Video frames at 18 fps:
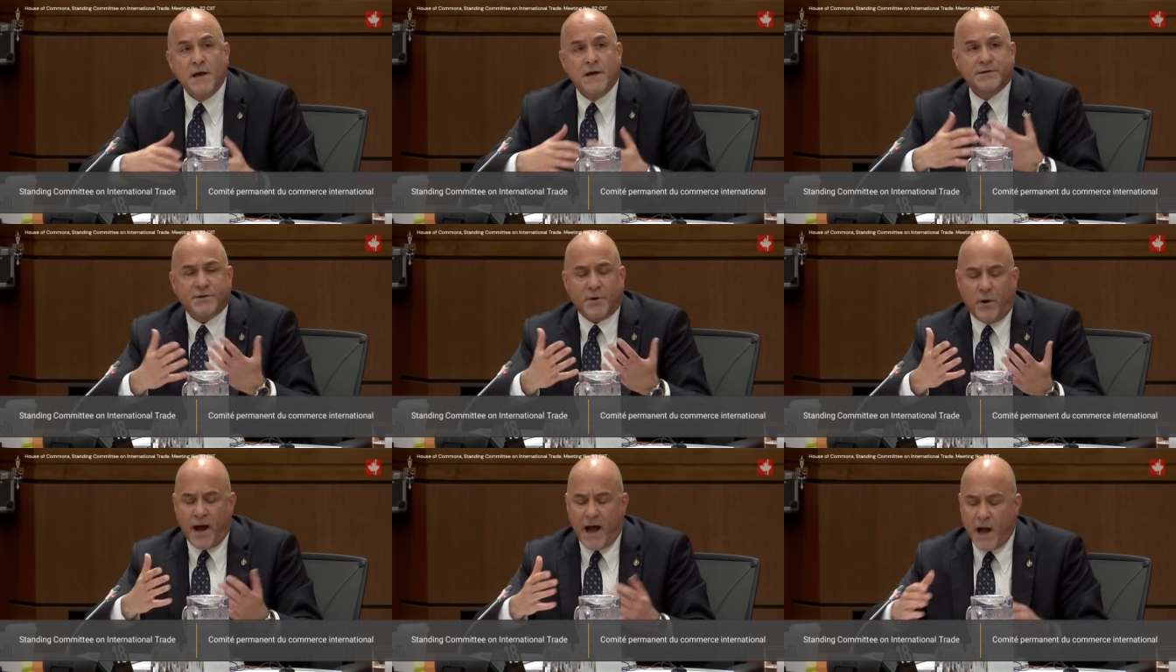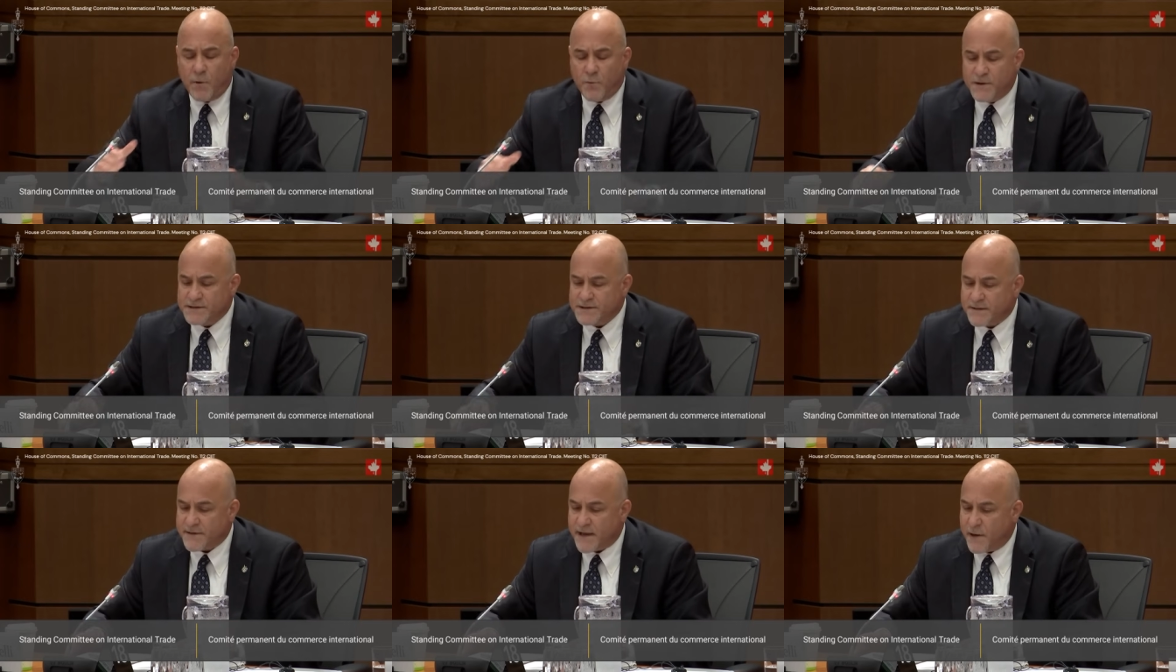So how
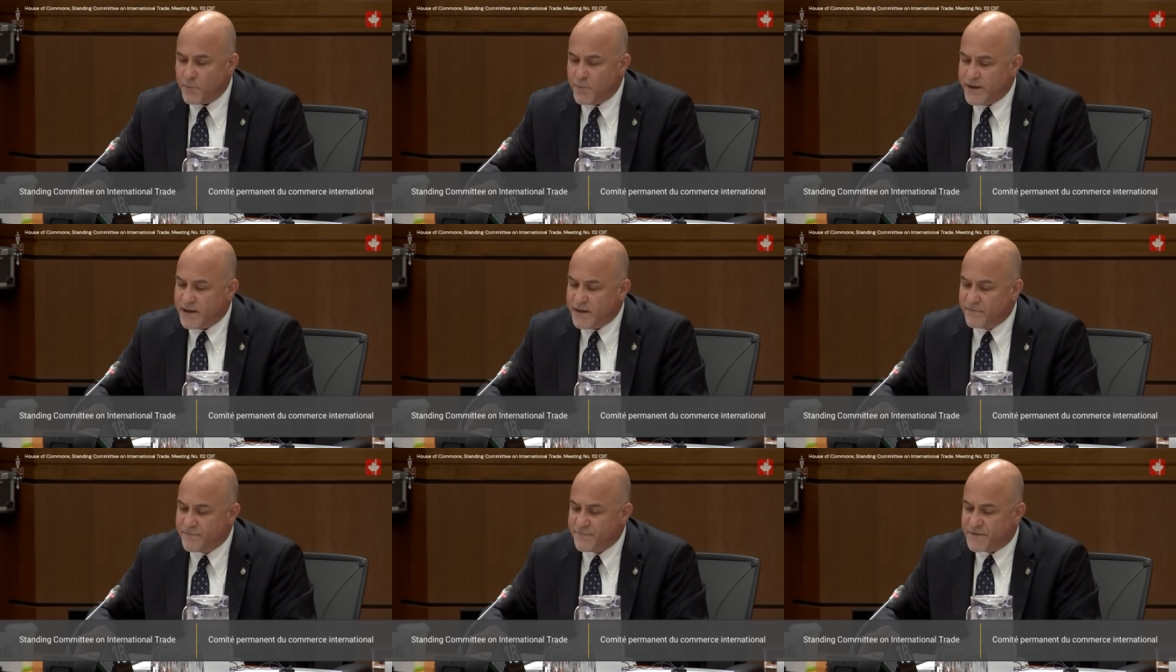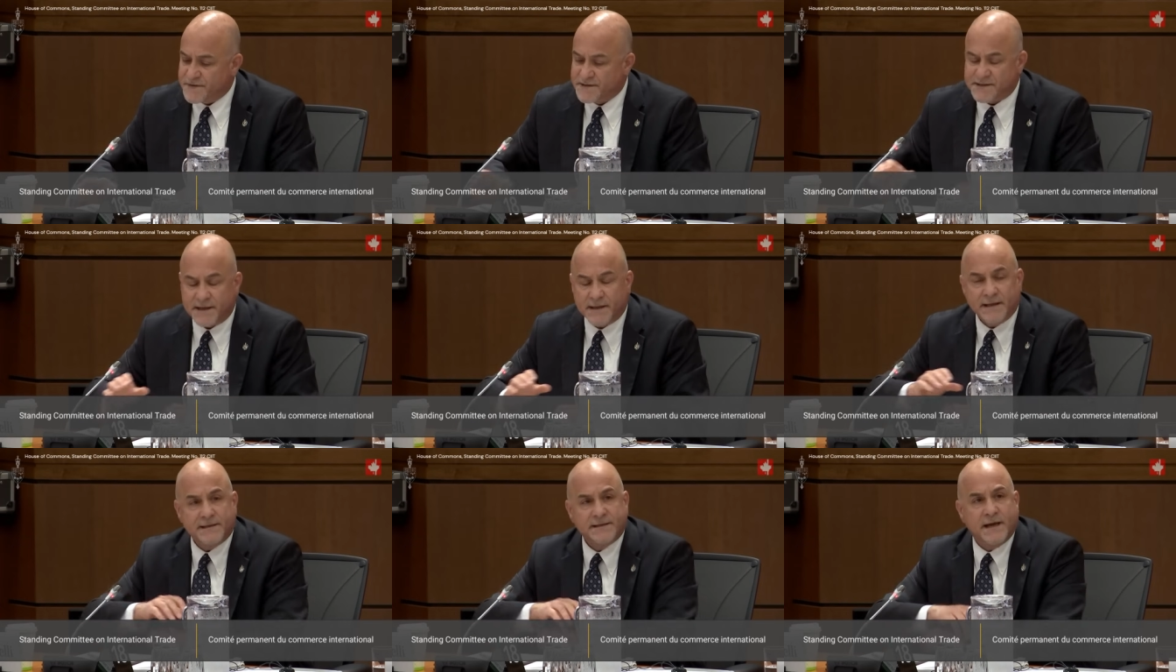is it that we can
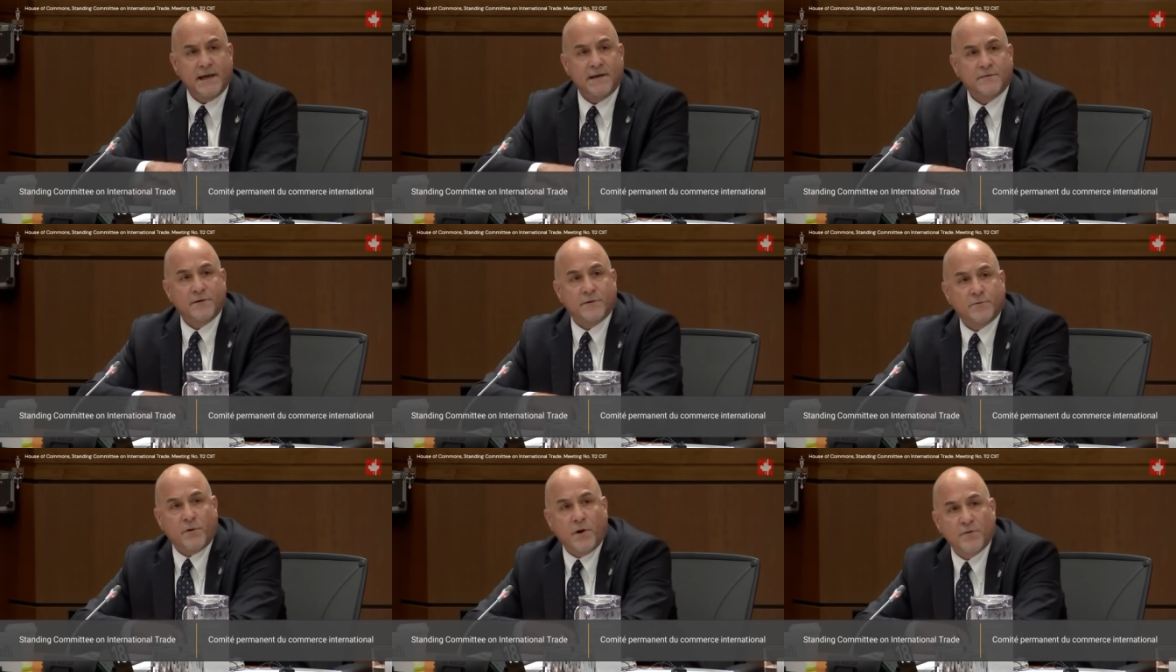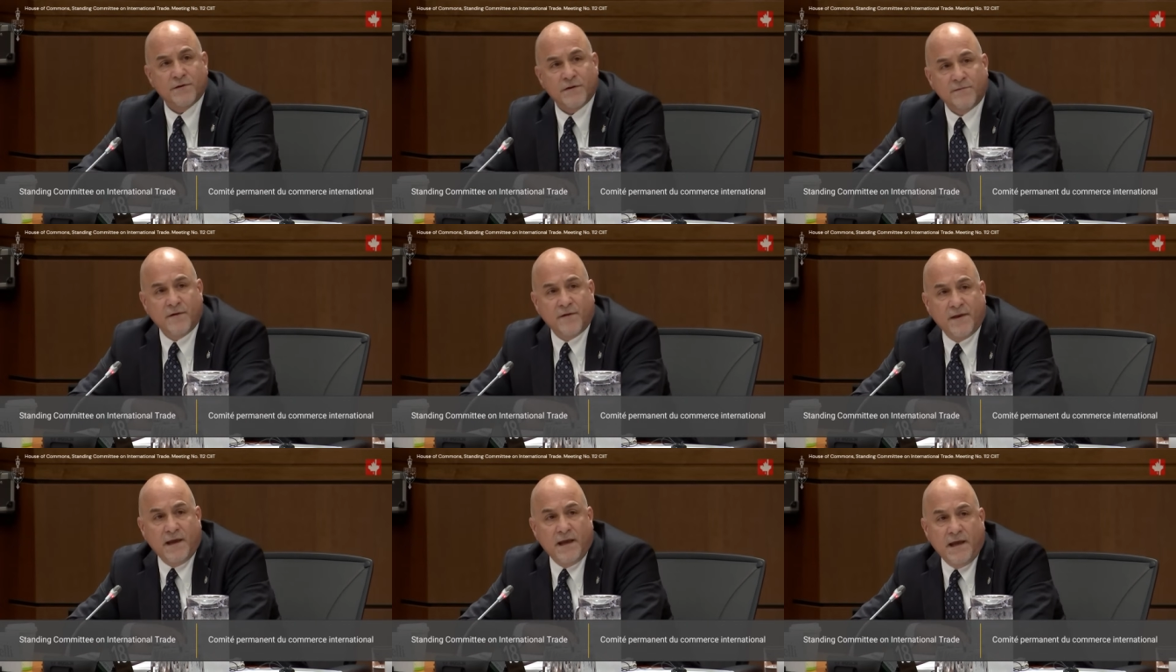facilitate the growth of
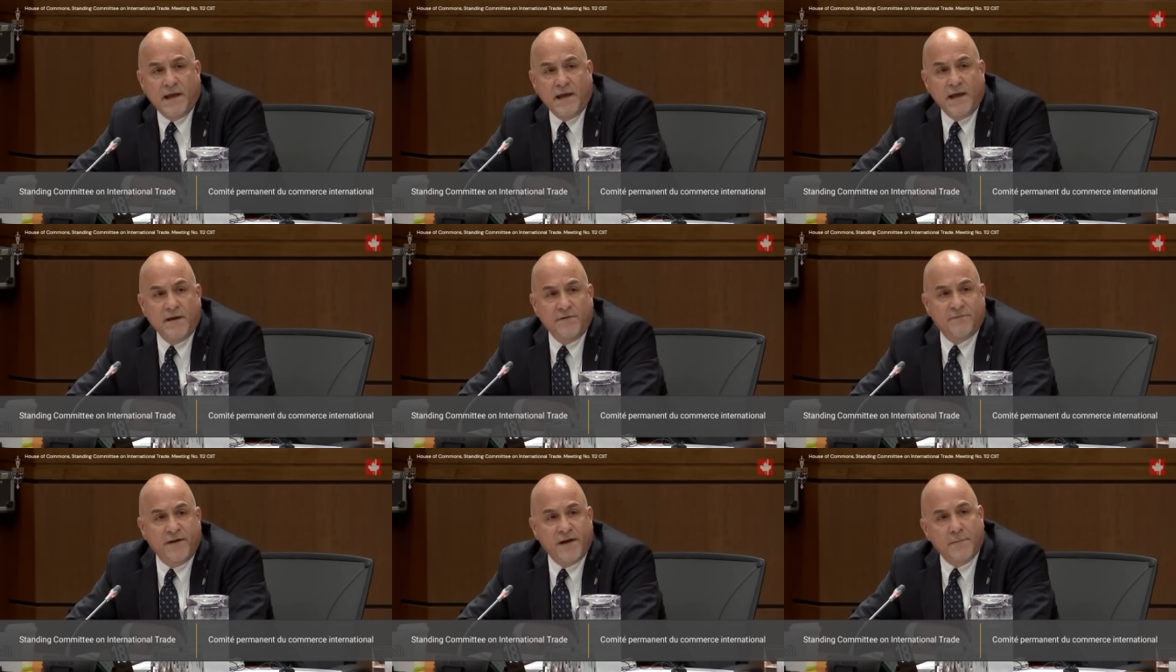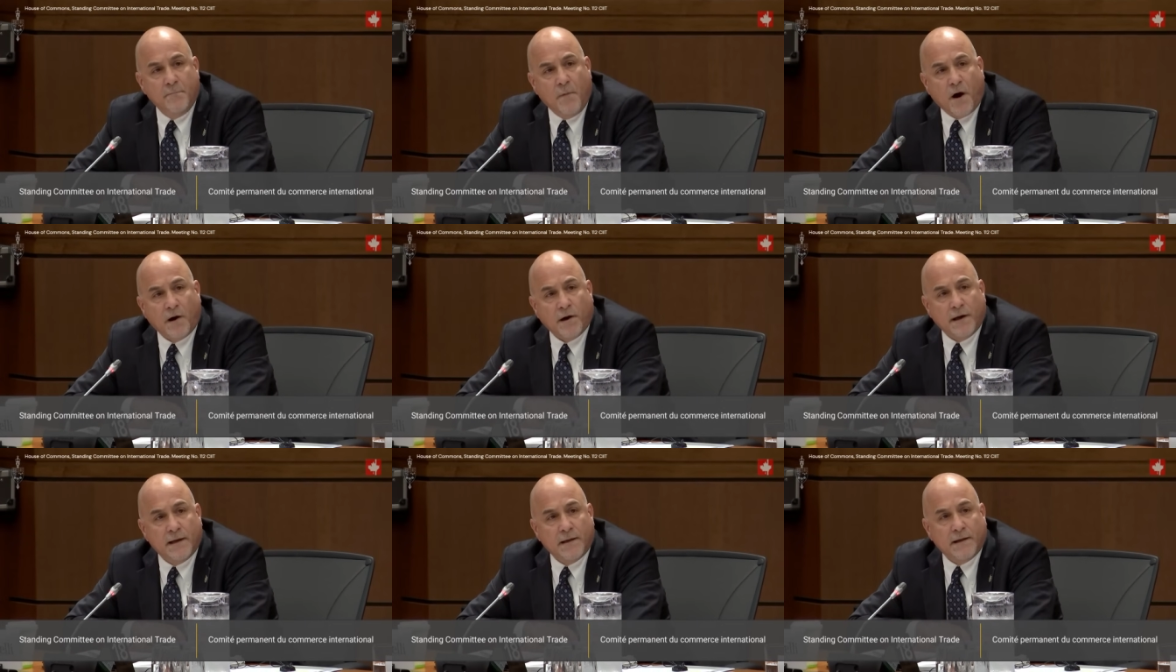the E V
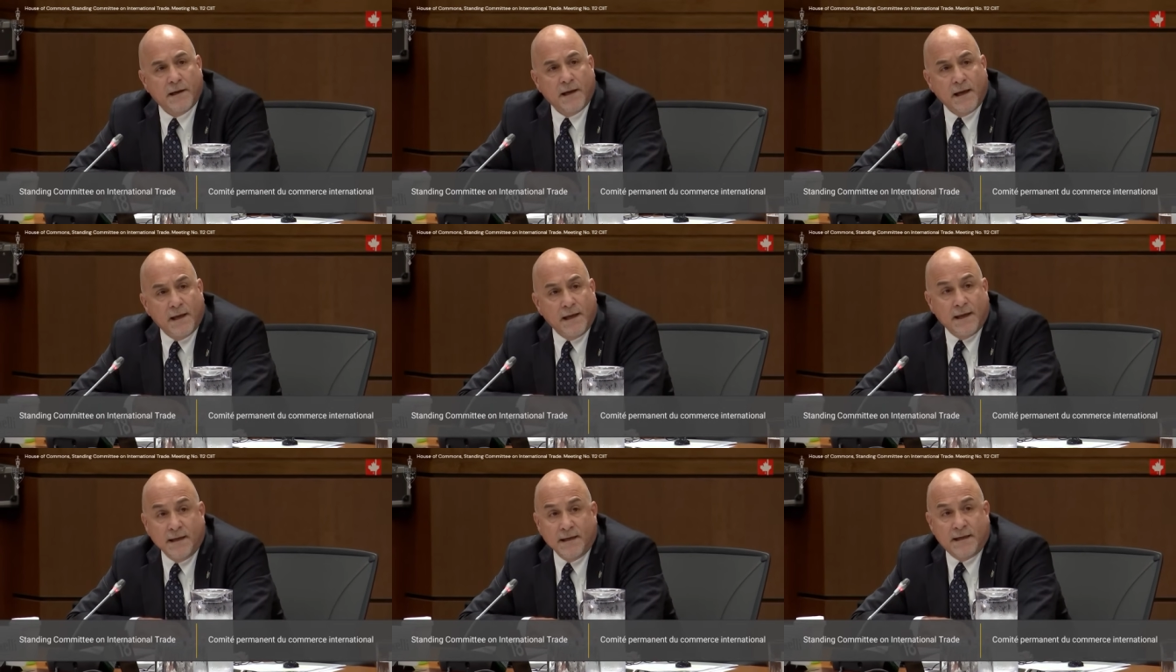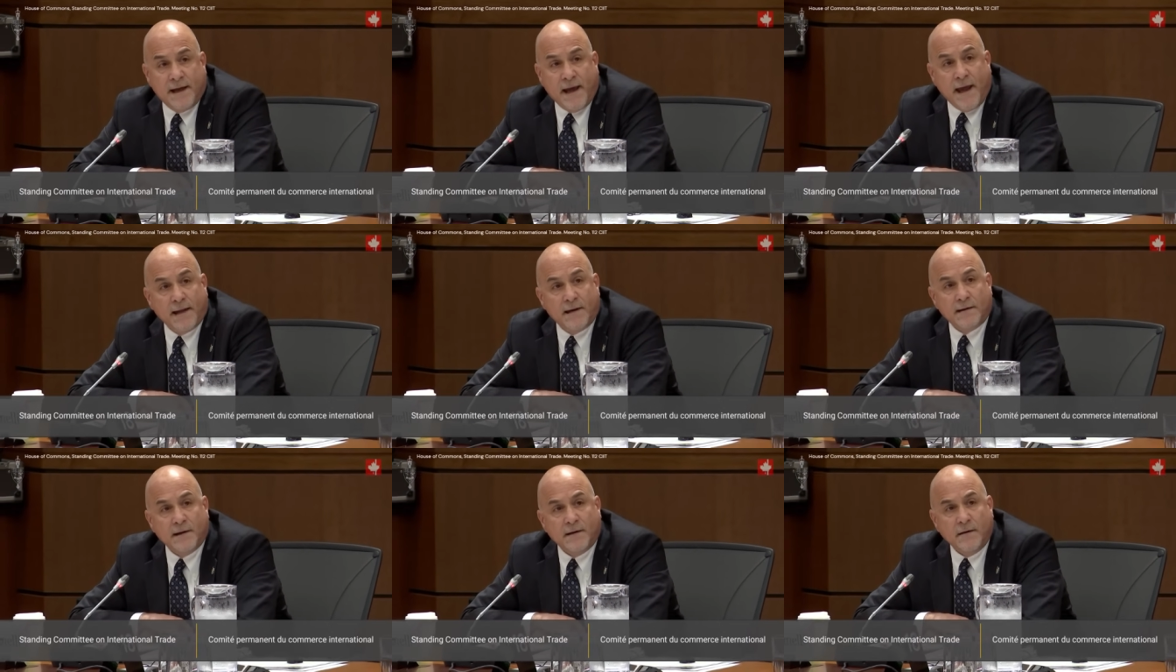market in
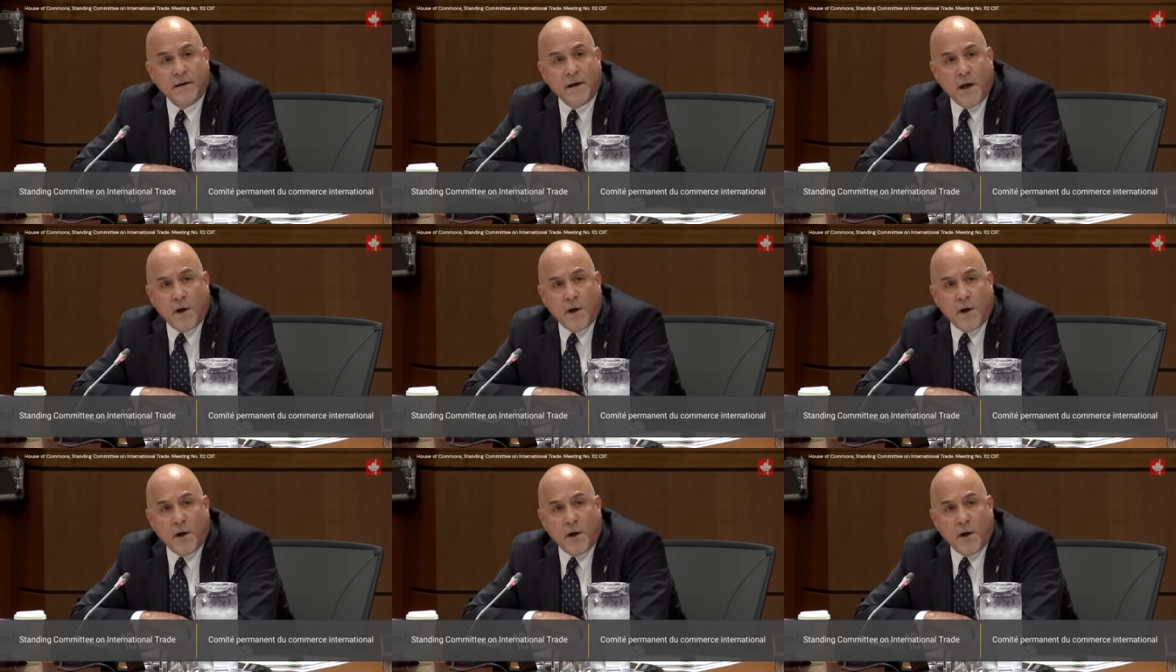Canada